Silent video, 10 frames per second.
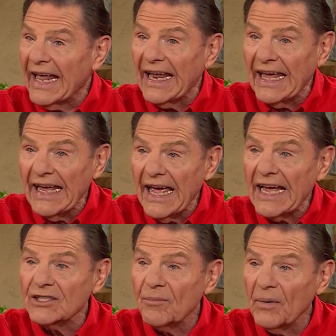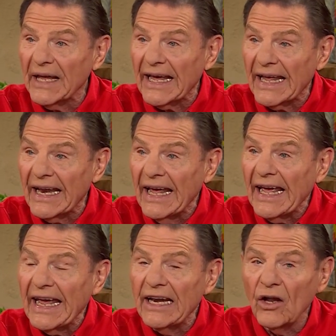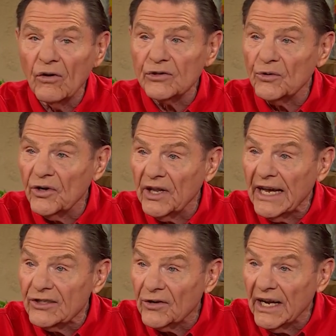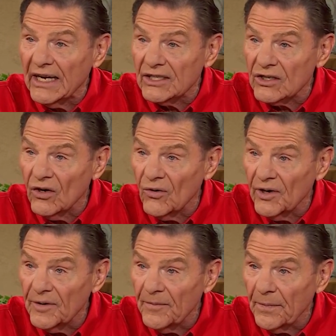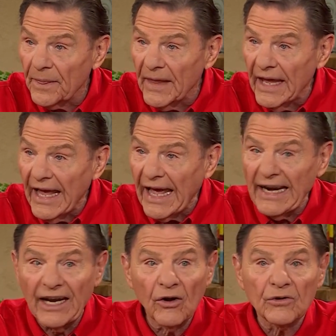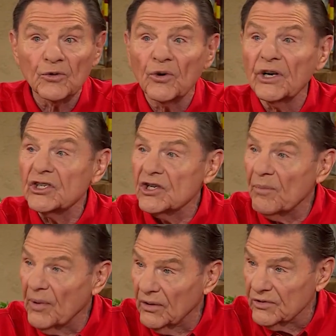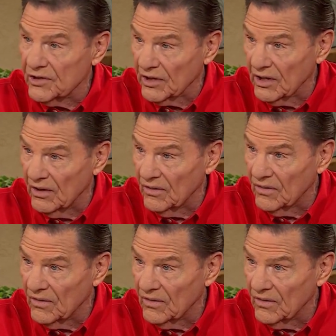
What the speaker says: And he has a plan. He knows where that train is going, and he knows where it's supposed to go.